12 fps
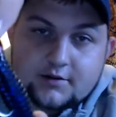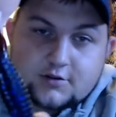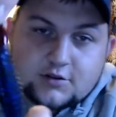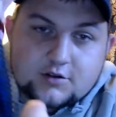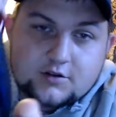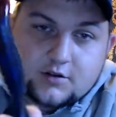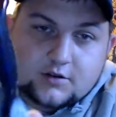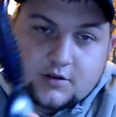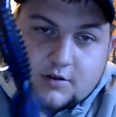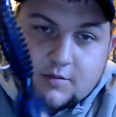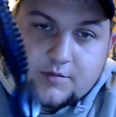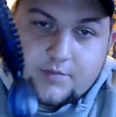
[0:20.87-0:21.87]
Show you a
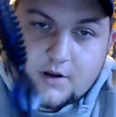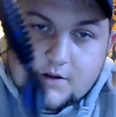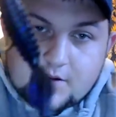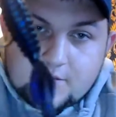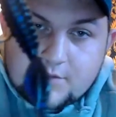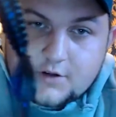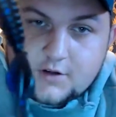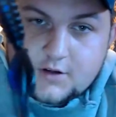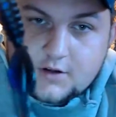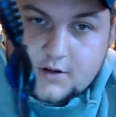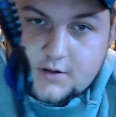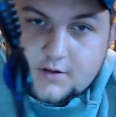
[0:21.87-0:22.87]
little bit better image
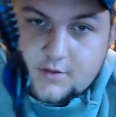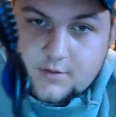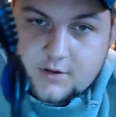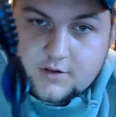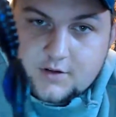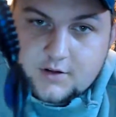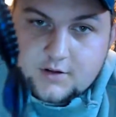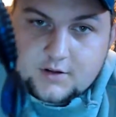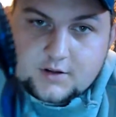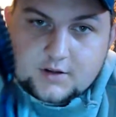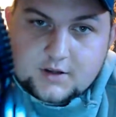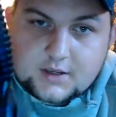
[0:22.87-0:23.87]
here. This is what it's gonna
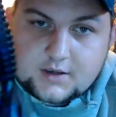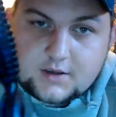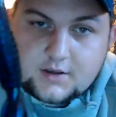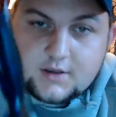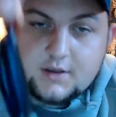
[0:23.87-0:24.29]
look like.